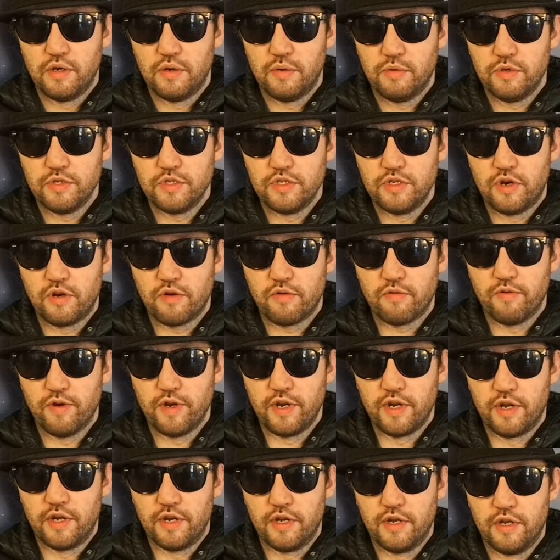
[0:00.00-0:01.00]
was not
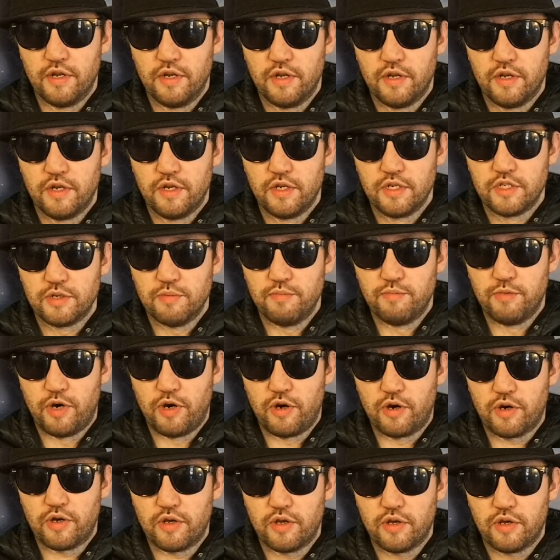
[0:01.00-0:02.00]
written to
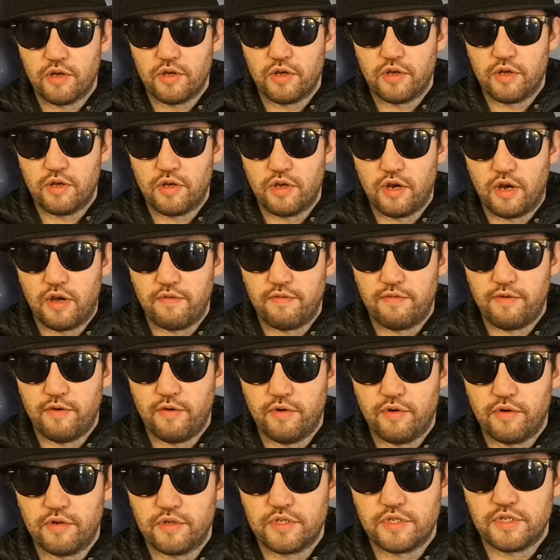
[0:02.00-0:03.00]
mock Guy
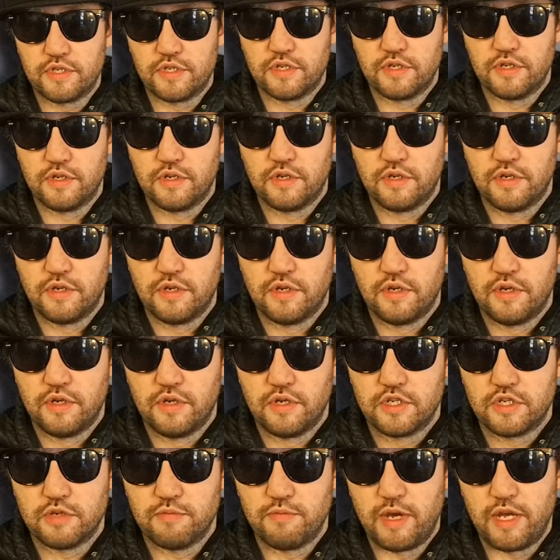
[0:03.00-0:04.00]
Fawkes,
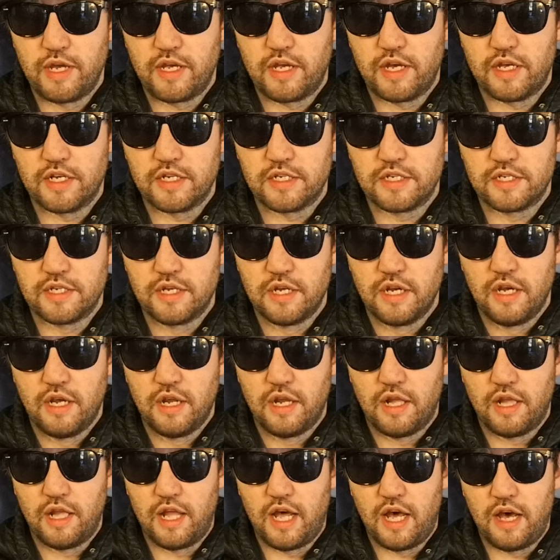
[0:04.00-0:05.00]
to make us
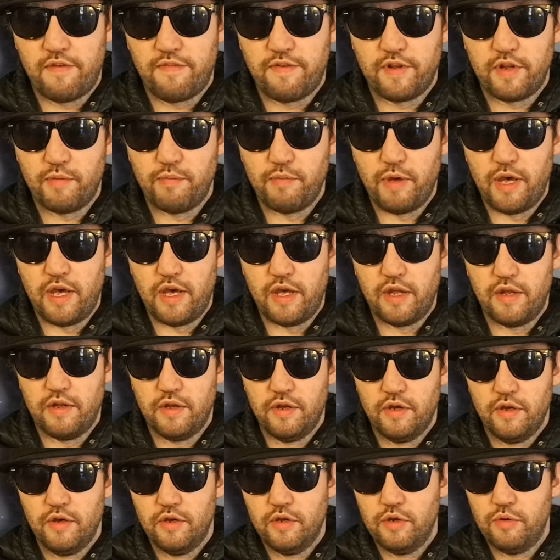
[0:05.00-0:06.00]
laugh at a man
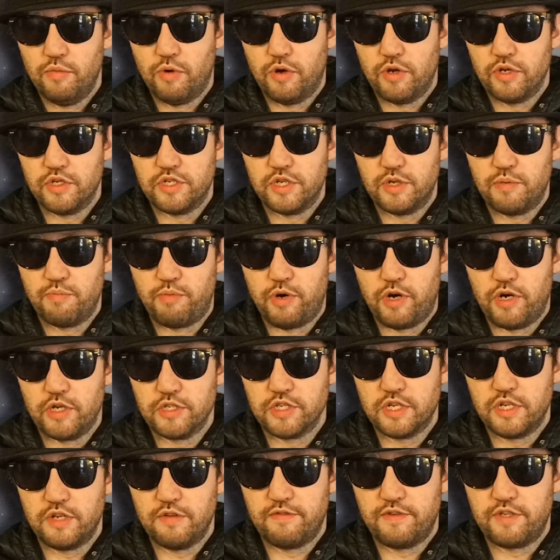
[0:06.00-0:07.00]
who wanted
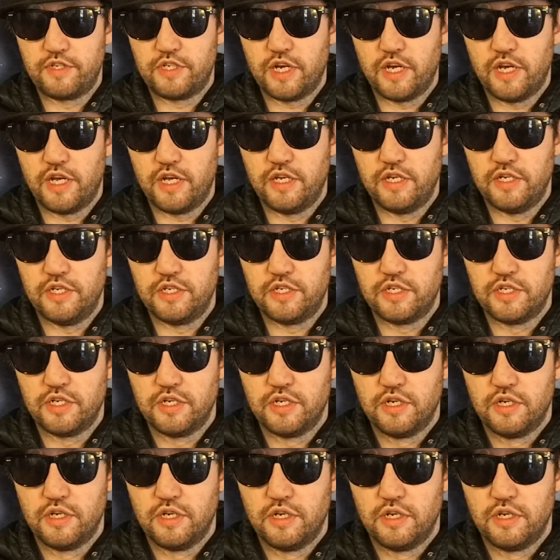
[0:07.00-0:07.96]
positive change,